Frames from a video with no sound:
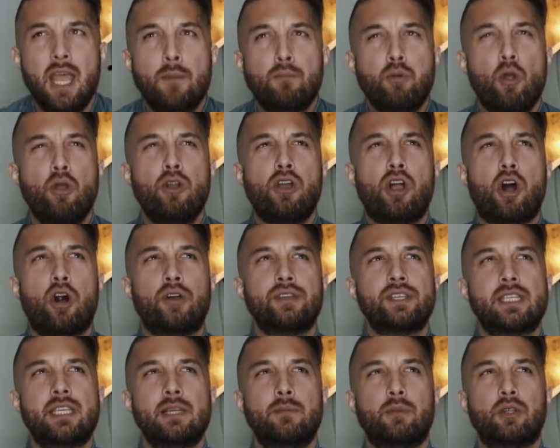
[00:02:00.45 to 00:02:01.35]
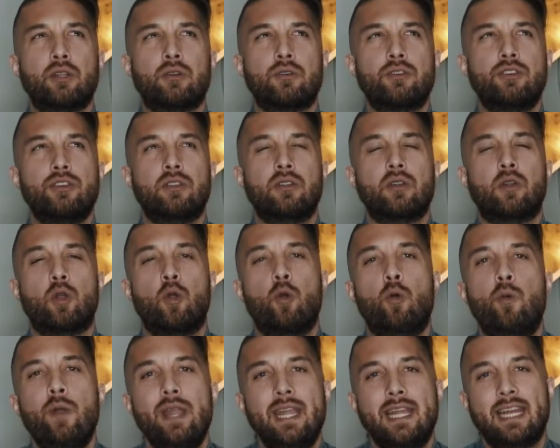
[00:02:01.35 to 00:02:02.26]
Protocols similar to the
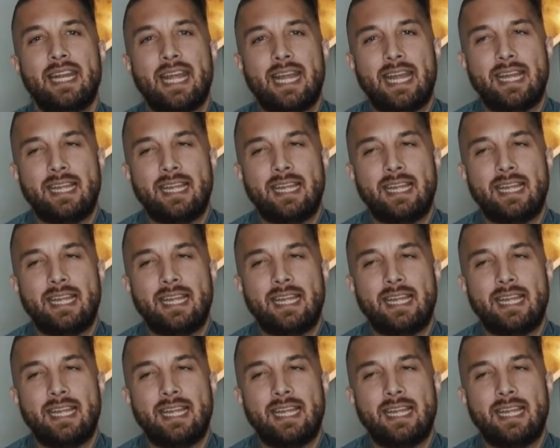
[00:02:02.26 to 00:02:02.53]
Queen,